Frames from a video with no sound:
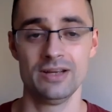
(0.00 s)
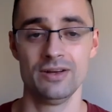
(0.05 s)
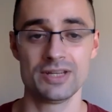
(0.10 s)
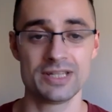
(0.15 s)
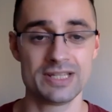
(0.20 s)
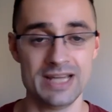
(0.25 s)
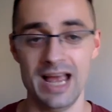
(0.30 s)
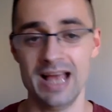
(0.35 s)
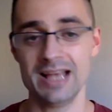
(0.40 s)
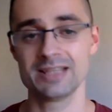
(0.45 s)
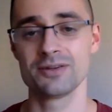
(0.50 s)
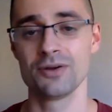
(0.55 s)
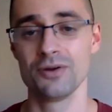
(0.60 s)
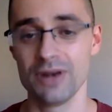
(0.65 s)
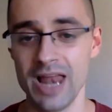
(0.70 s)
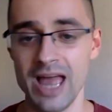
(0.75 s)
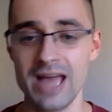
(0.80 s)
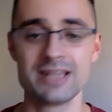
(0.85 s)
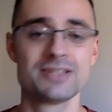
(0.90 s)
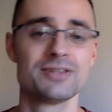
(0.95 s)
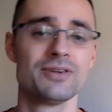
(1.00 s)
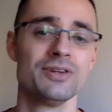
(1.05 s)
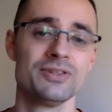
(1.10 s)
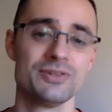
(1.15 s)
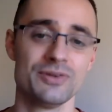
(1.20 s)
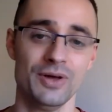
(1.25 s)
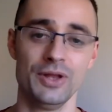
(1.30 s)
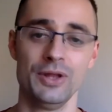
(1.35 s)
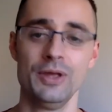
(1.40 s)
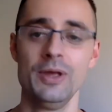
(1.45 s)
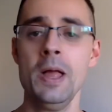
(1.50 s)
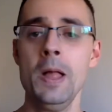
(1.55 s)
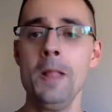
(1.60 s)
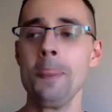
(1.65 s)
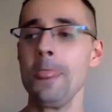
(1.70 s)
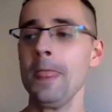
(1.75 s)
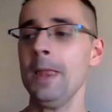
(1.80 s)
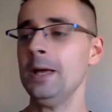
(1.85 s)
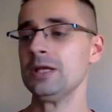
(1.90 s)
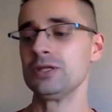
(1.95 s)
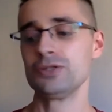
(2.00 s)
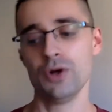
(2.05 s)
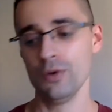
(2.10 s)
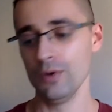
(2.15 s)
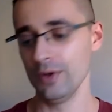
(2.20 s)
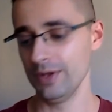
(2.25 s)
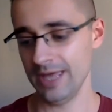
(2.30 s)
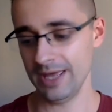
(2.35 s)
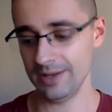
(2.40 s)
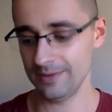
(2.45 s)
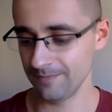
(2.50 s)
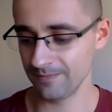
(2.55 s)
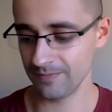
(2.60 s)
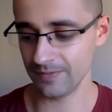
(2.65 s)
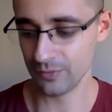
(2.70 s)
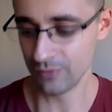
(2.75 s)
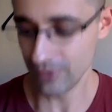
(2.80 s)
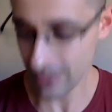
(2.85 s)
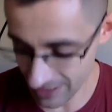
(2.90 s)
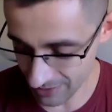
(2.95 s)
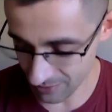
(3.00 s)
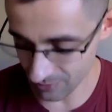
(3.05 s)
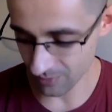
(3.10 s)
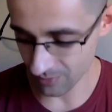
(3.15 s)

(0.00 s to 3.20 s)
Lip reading: SAS or LAS and so on. So then really